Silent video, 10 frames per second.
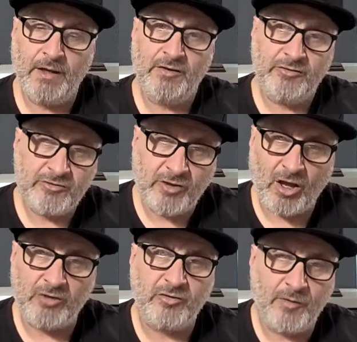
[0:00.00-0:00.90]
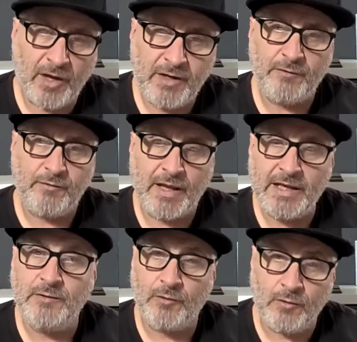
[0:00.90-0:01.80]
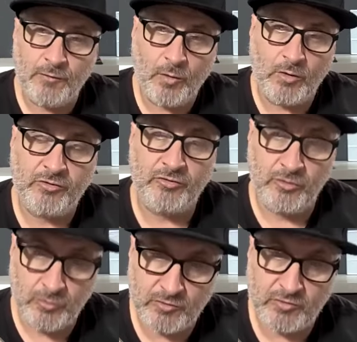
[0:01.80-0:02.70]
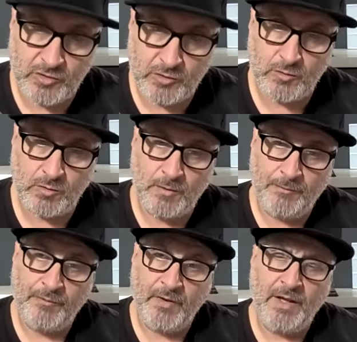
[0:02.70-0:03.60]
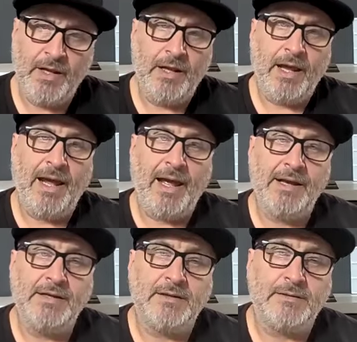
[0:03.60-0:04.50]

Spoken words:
Start to find a flavor of what suits you. And